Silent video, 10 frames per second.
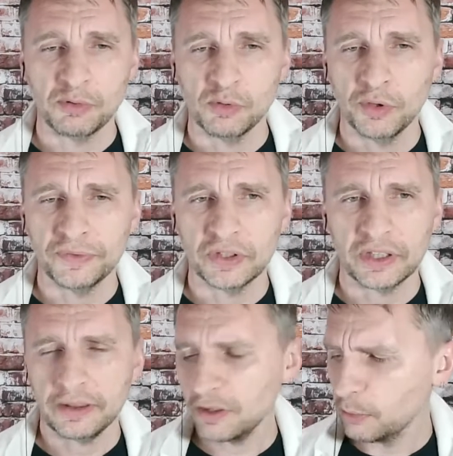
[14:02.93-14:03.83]
moved here.
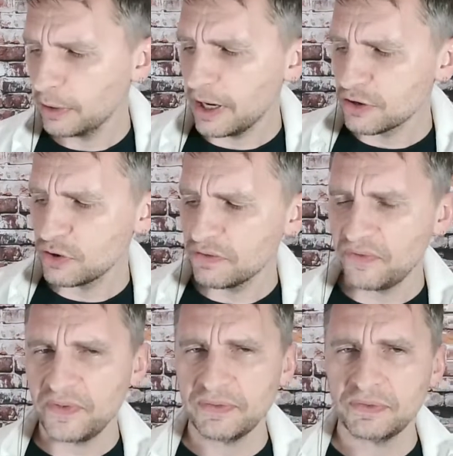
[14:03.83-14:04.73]
I think about
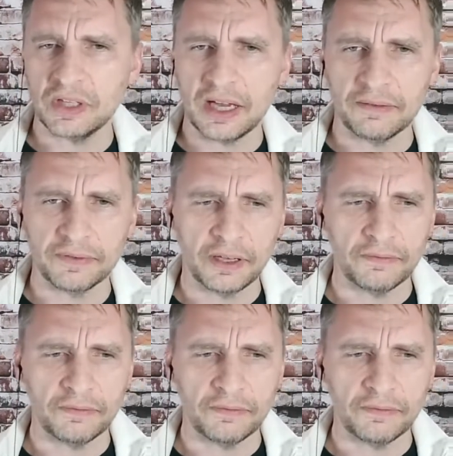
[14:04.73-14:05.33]
150 Afghan